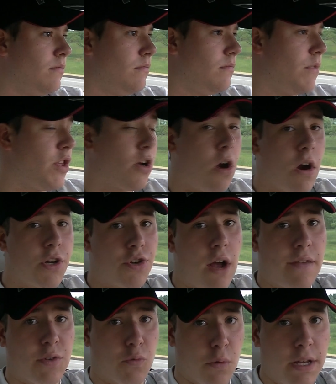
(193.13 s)
The car
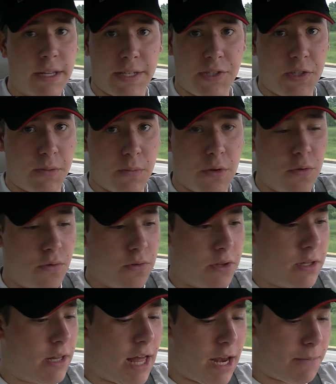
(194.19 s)
drives really smooth.
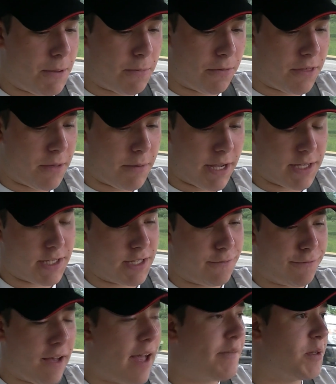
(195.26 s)
A lot of people think because it's a
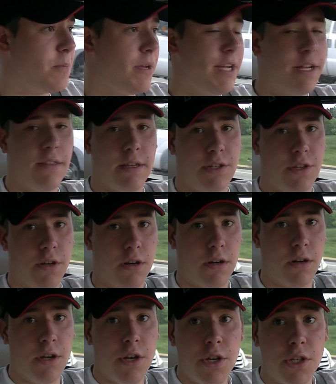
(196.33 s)
5-speed that your